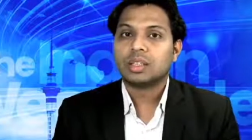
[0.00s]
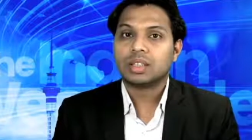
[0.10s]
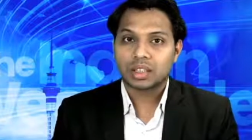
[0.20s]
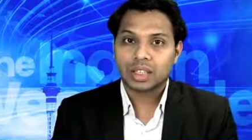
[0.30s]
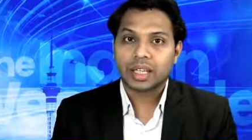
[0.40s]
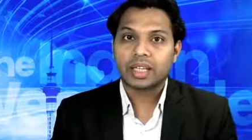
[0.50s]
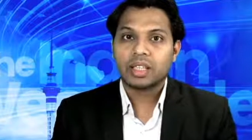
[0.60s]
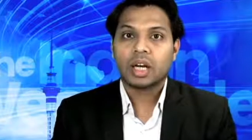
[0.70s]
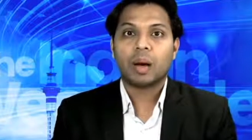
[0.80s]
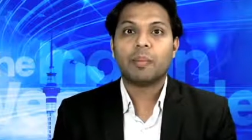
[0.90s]
The second,
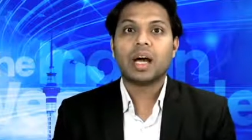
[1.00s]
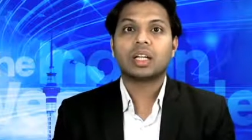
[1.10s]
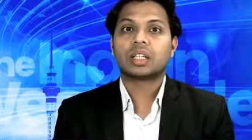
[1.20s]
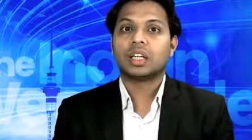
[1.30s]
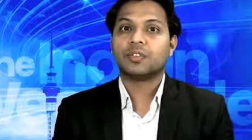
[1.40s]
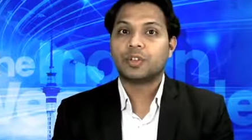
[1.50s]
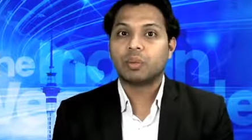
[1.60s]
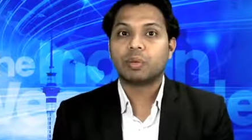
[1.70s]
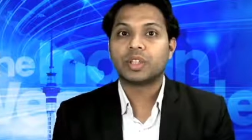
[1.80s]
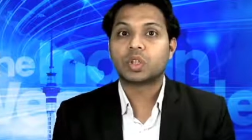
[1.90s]
a man
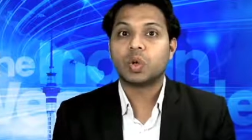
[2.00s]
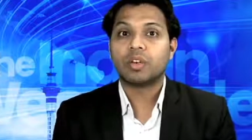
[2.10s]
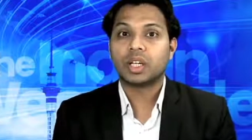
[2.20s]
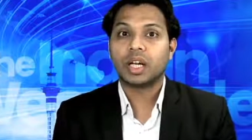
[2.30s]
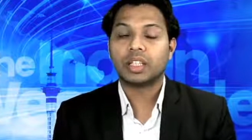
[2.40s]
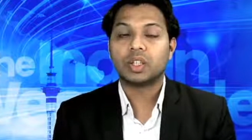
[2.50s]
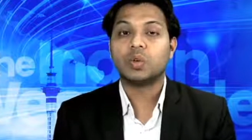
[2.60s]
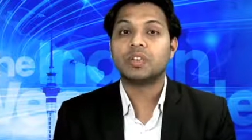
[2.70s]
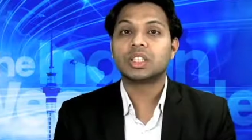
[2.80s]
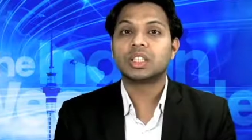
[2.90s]
confirmed with COVID 19 who
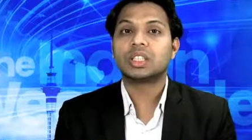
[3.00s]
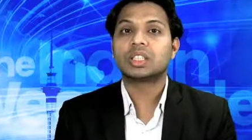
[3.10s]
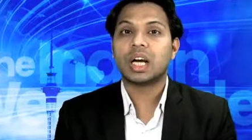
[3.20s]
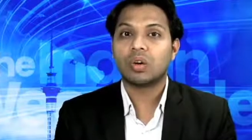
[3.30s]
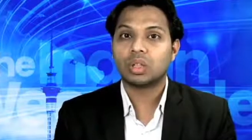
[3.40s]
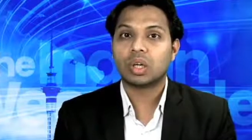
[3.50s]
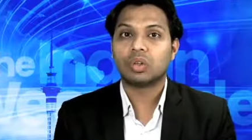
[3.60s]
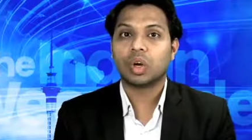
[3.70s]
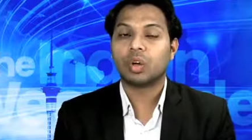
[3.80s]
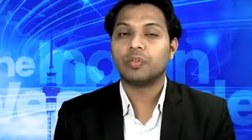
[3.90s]
visited Countdown
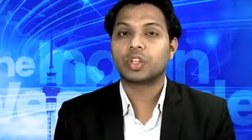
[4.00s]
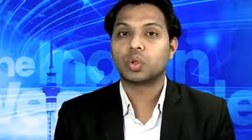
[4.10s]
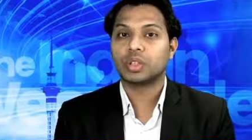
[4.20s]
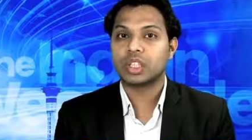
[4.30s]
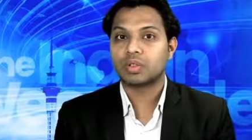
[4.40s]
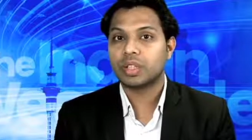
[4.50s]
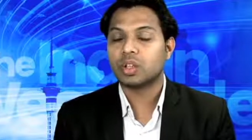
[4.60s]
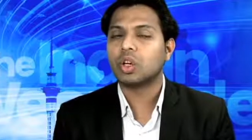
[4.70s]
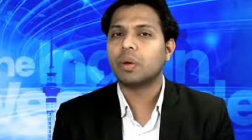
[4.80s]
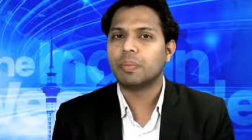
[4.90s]
on Victoria Street
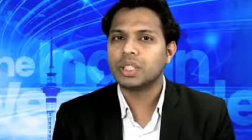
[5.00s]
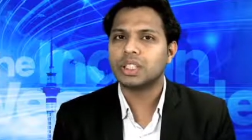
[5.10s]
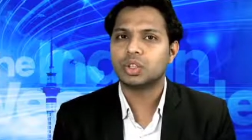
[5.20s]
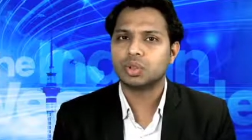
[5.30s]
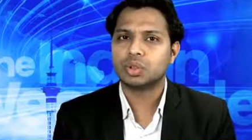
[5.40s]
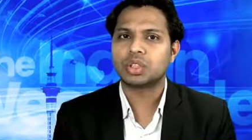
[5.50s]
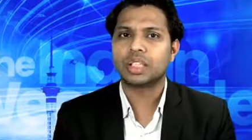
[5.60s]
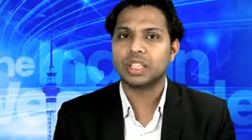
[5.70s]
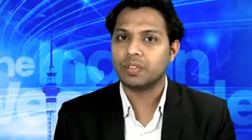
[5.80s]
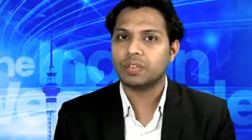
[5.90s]
on a busy Tuesday
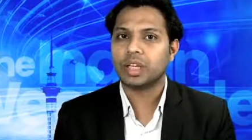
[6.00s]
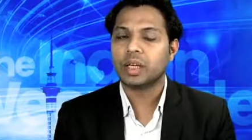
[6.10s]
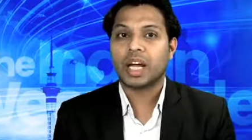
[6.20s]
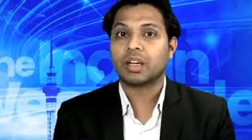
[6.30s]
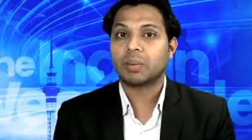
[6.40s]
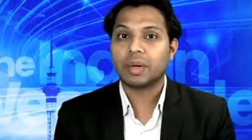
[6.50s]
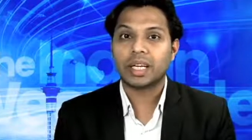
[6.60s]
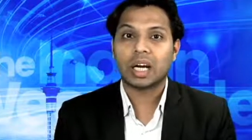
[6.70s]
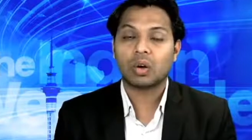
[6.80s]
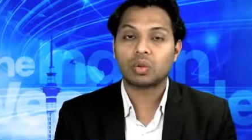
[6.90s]
evening and remained
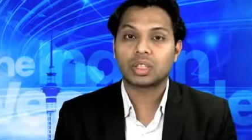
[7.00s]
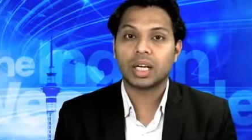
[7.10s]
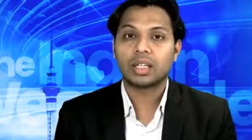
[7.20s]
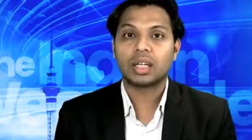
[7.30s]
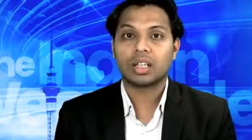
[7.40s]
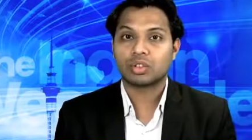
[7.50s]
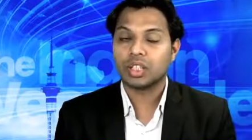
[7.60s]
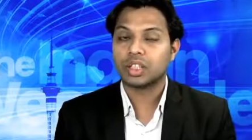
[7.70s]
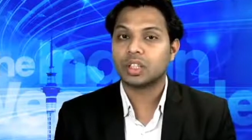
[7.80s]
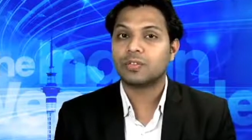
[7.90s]
outside
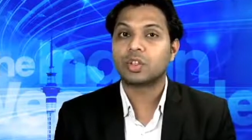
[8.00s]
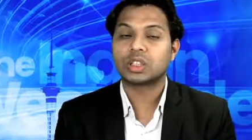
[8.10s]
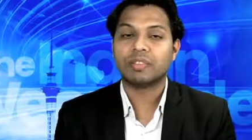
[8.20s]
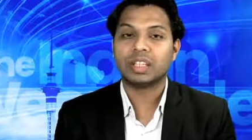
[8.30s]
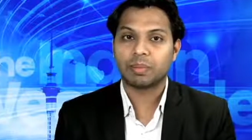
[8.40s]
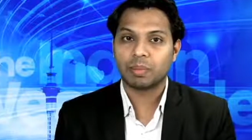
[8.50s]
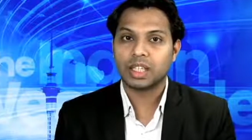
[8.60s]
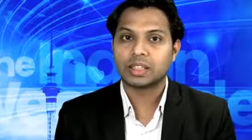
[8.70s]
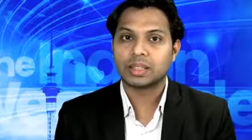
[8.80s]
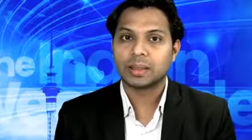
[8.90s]
isolation for 70
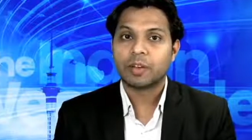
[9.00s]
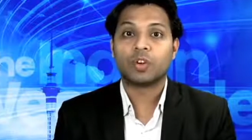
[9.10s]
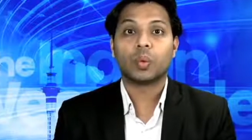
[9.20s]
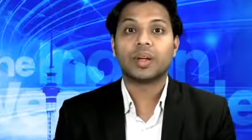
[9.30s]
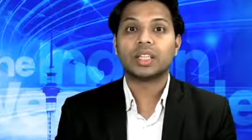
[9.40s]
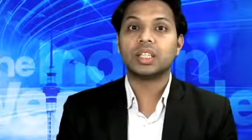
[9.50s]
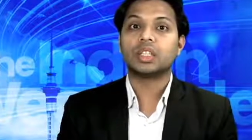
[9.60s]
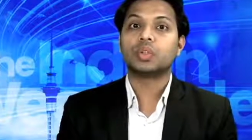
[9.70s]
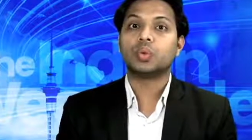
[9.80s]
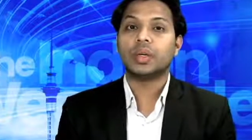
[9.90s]
minutes. Following these
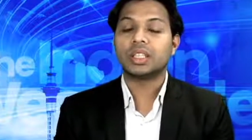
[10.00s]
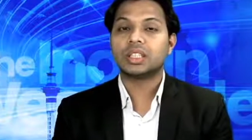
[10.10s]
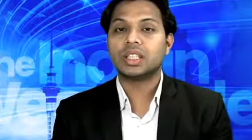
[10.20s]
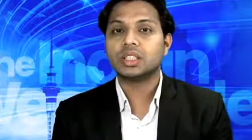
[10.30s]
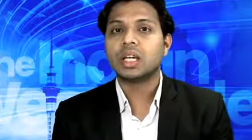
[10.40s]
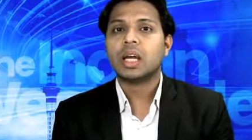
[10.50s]
two incidents,